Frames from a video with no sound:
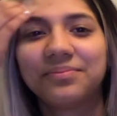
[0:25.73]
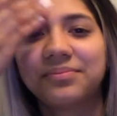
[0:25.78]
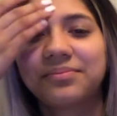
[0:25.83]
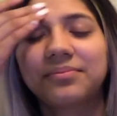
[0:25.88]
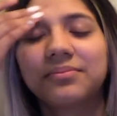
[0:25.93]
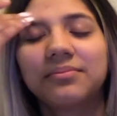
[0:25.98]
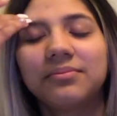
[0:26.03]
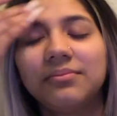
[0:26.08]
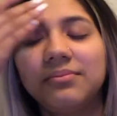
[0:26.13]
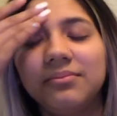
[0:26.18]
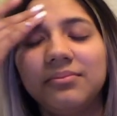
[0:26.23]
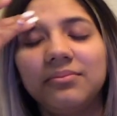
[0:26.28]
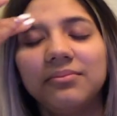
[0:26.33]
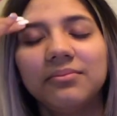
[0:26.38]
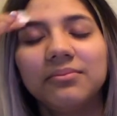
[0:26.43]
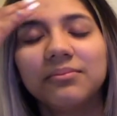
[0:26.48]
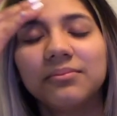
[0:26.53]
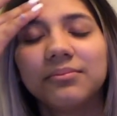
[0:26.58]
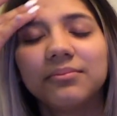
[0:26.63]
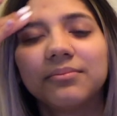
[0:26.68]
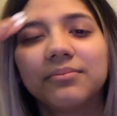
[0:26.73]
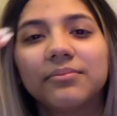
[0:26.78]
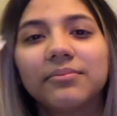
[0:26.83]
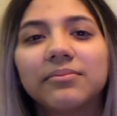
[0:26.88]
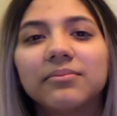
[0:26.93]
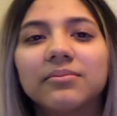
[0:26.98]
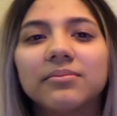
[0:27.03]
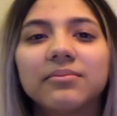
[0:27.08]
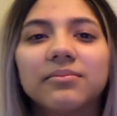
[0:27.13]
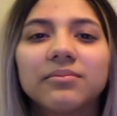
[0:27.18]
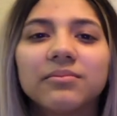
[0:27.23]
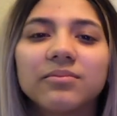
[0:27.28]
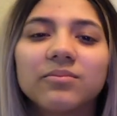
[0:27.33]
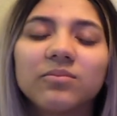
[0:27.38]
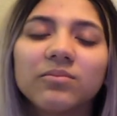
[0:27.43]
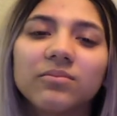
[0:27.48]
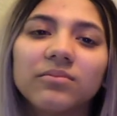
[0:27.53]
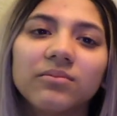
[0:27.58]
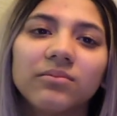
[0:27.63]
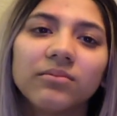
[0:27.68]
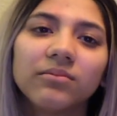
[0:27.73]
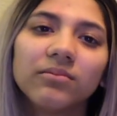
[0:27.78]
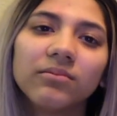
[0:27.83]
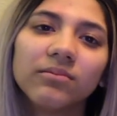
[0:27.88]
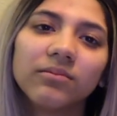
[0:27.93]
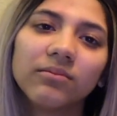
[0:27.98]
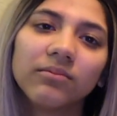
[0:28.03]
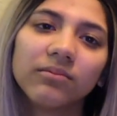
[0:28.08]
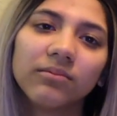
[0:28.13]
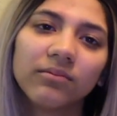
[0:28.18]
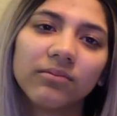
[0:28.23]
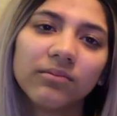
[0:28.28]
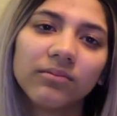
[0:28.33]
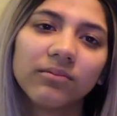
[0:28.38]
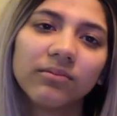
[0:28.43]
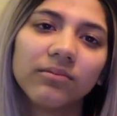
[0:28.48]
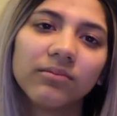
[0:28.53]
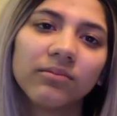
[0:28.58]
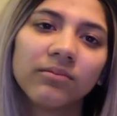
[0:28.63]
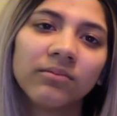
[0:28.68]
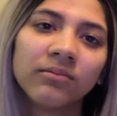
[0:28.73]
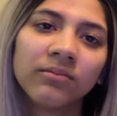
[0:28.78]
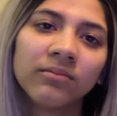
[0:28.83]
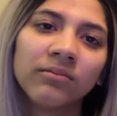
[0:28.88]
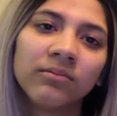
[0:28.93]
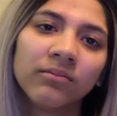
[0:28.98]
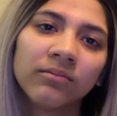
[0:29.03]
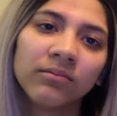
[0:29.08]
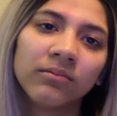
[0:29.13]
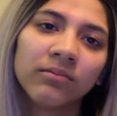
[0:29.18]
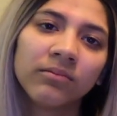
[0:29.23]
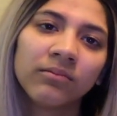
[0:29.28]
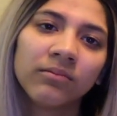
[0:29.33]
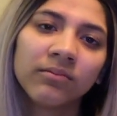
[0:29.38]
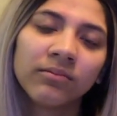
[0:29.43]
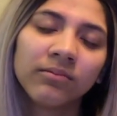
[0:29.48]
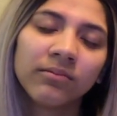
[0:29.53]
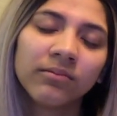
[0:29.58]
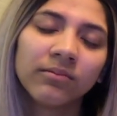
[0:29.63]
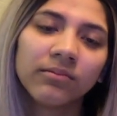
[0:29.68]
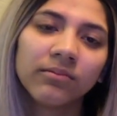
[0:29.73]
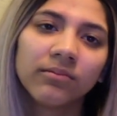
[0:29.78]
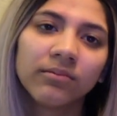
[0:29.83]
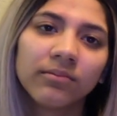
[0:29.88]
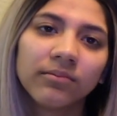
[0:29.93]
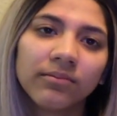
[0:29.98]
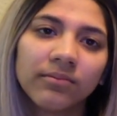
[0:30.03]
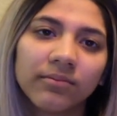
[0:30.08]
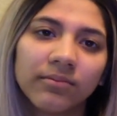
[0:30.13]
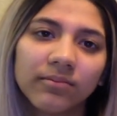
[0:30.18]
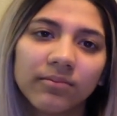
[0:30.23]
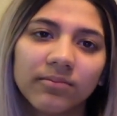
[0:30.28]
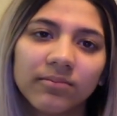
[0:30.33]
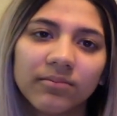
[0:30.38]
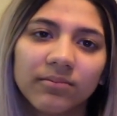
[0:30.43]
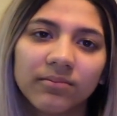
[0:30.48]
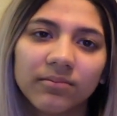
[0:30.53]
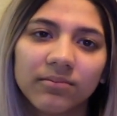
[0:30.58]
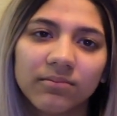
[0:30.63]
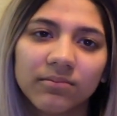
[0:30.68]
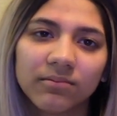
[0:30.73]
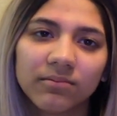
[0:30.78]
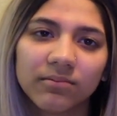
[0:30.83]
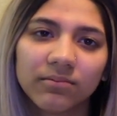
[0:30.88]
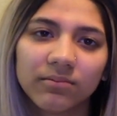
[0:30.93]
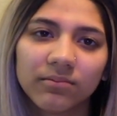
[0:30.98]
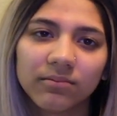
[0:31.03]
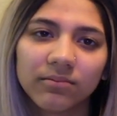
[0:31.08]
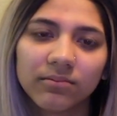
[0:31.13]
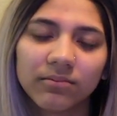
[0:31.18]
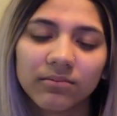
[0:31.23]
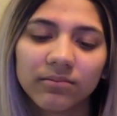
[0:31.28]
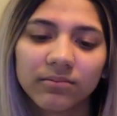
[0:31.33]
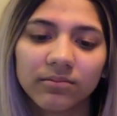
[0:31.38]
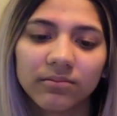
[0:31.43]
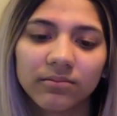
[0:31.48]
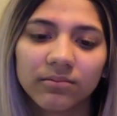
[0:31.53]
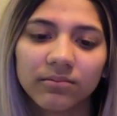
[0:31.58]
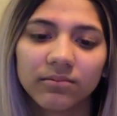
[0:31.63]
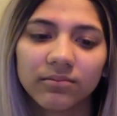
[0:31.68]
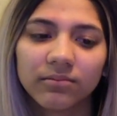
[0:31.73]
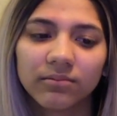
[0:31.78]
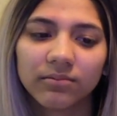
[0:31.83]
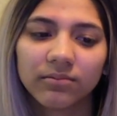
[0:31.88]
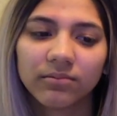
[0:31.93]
(not speaking)